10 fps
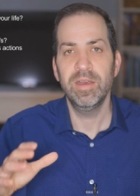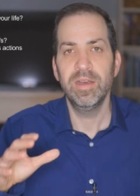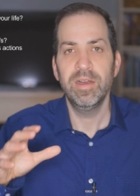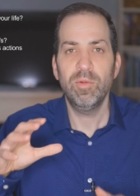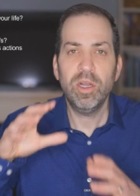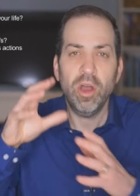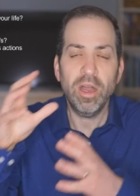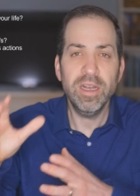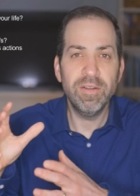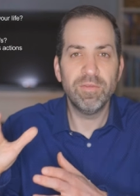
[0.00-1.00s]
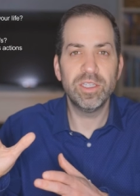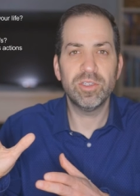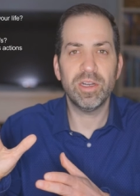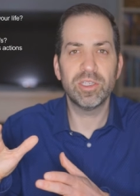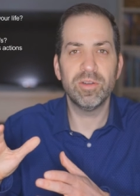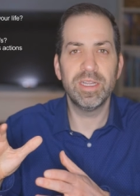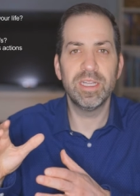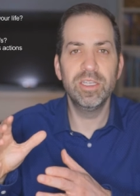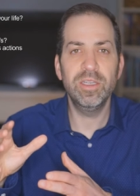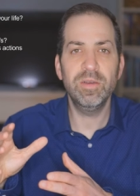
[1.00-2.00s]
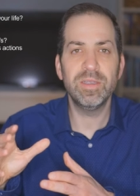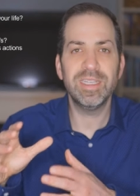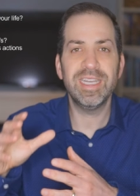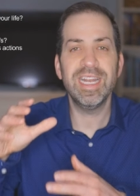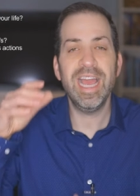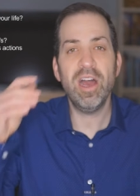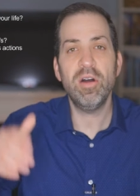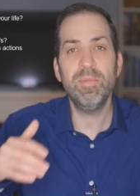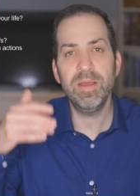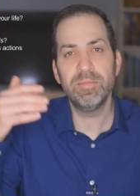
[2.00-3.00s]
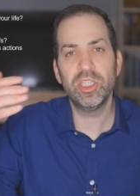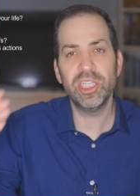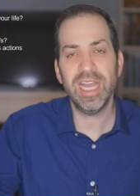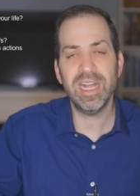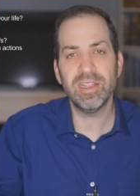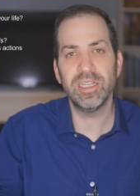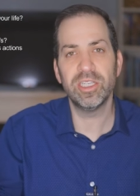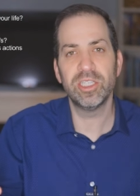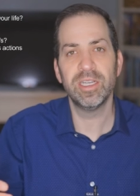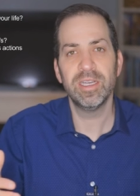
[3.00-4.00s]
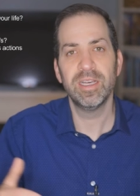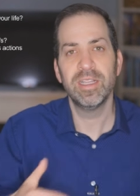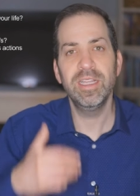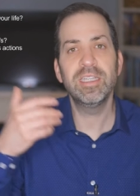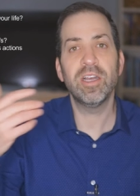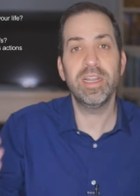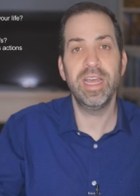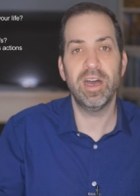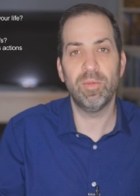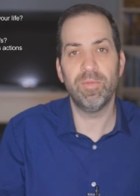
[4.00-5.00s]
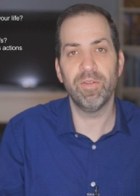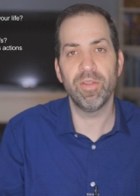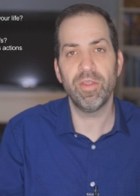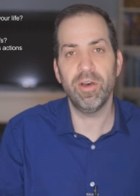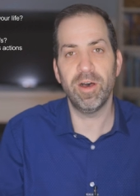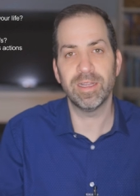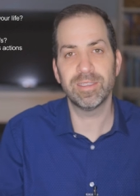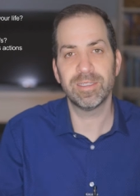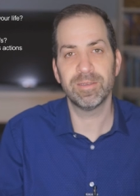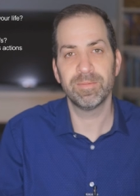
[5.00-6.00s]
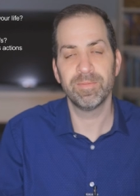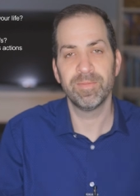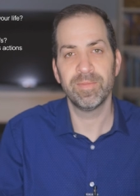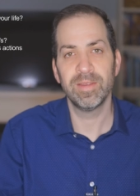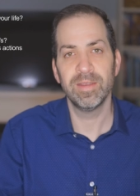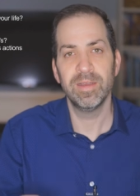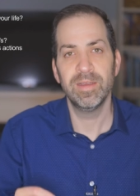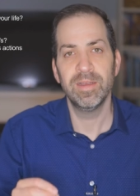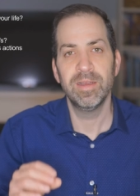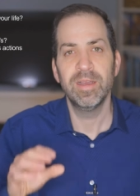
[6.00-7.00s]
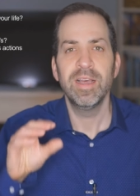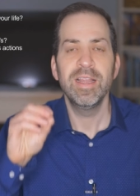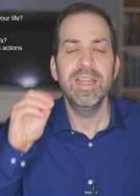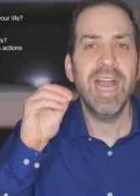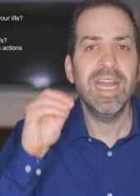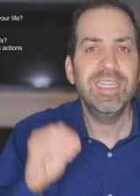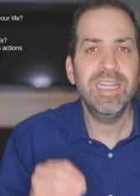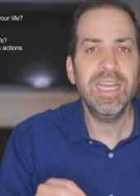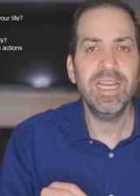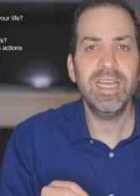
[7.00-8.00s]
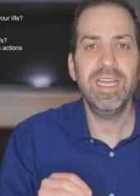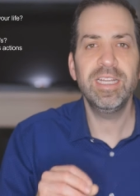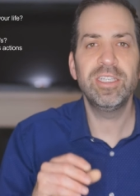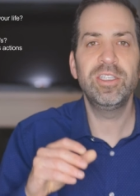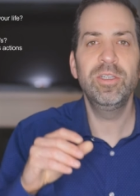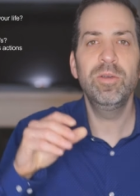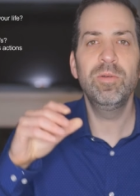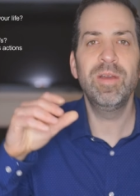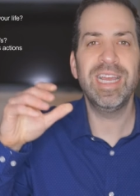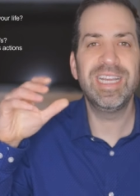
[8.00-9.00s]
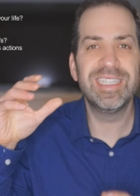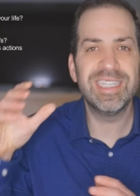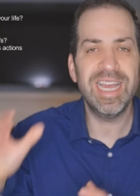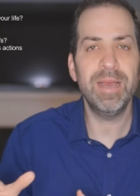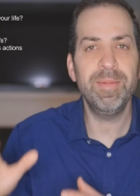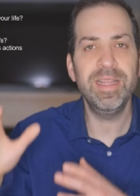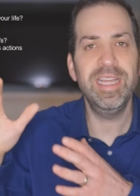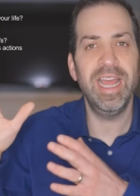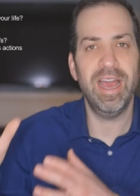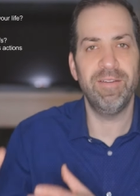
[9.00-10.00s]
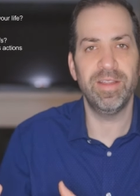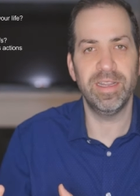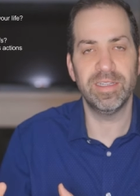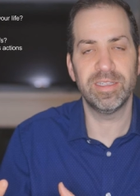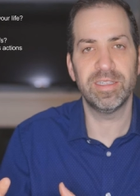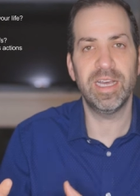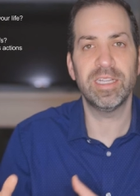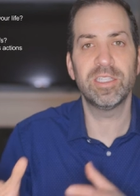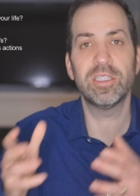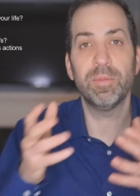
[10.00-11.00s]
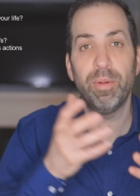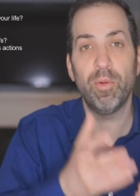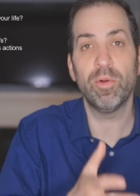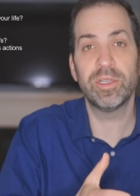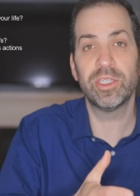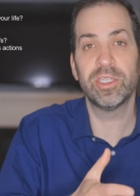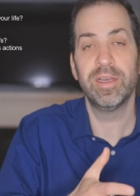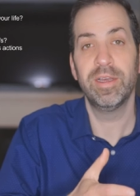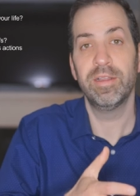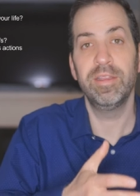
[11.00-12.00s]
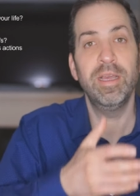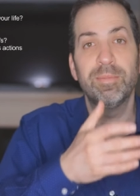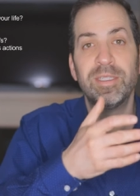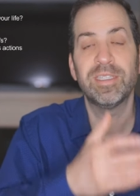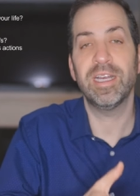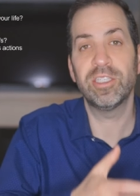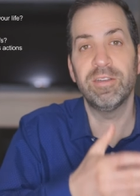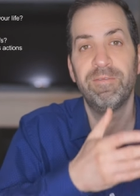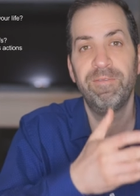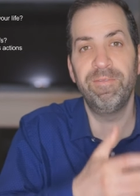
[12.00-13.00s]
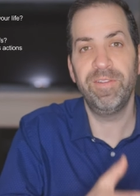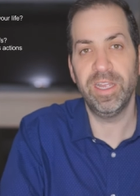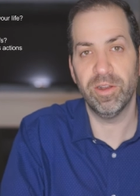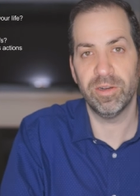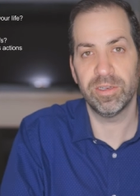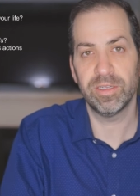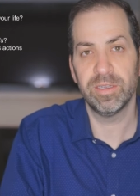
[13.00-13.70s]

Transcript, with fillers: What cognitive restructuring can do is it can help him challenge these unhelpful thoughts. The idea is to examine the evidence that supports the obsessive fears.